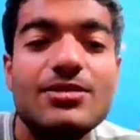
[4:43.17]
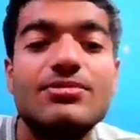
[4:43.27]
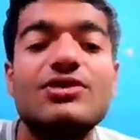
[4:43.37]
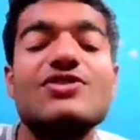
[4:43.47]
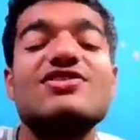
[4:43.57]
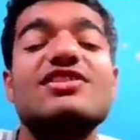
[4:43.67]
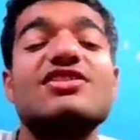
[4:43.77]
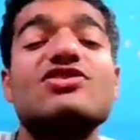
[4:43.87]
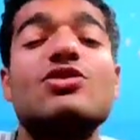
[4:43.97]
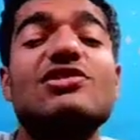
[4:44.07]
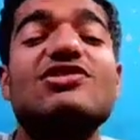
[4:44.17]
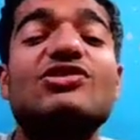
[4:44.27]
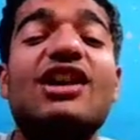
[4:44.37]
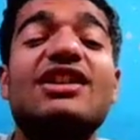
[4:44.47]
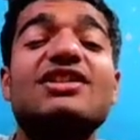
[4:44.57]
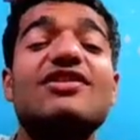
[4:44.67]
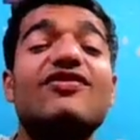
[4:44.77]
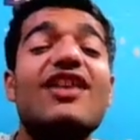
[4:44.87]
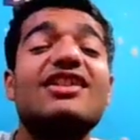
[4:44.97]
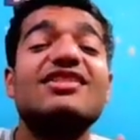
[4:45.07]
Because there's also another
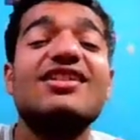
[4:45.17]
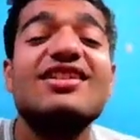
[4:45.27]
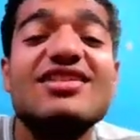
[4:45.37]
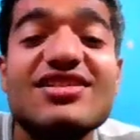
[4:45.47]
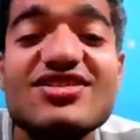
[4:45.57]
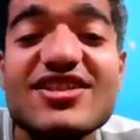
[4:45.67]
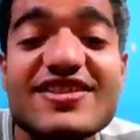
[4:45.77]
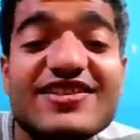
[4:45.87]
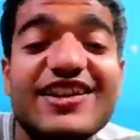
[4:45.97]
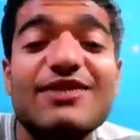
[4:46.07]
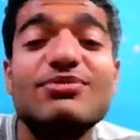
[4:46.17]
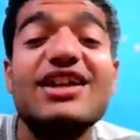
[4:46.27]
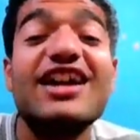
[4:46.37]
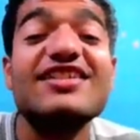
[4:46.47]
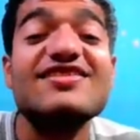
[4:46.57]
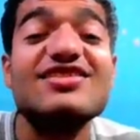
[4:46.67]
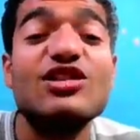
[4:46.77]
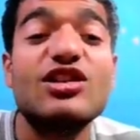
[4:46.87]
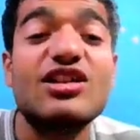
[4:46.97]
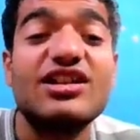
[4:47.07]
factor in a chess game, that is
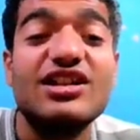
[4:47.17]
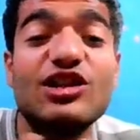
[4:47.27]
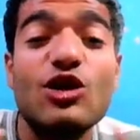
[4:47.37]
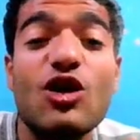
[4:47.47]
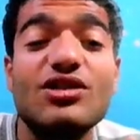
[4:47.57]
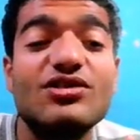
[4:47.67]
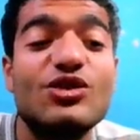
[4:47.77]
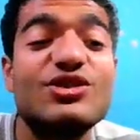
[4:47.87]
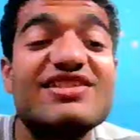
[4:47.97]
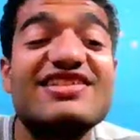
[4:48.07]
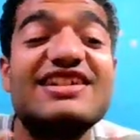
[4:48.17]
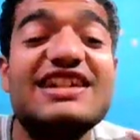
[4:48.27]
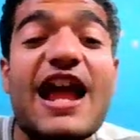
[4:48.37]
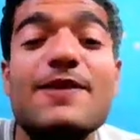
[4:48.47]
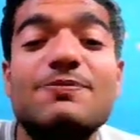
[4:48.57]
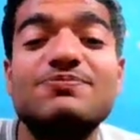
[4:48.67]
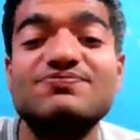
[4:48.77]
clock, or you can say time.